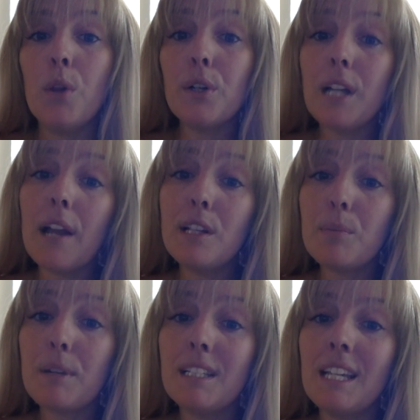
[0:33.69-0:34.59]
learn how to
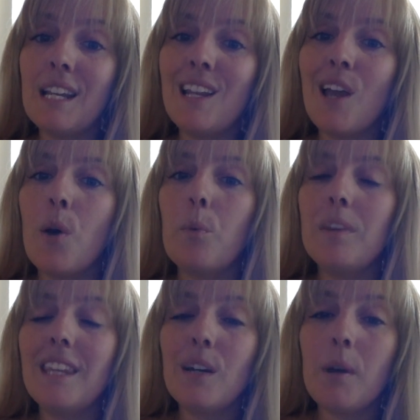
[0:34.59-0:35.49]
spray tan
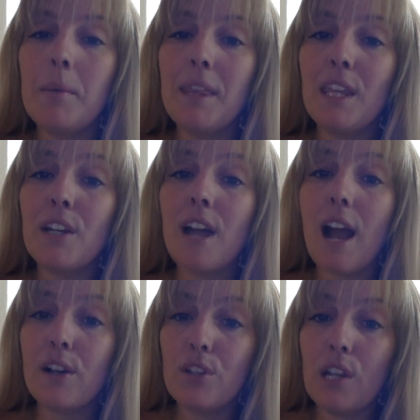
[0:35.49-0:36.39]
with the equipment that you're
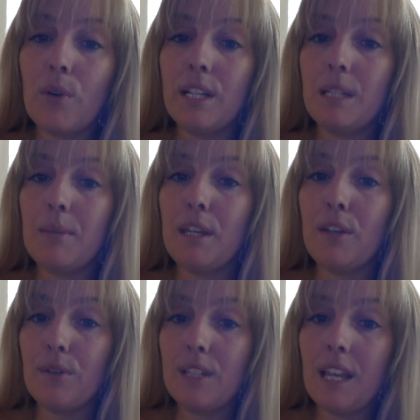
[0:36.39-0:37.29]
actually going to be
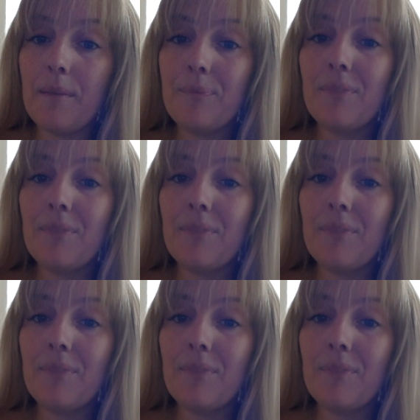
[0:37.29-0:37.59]
using.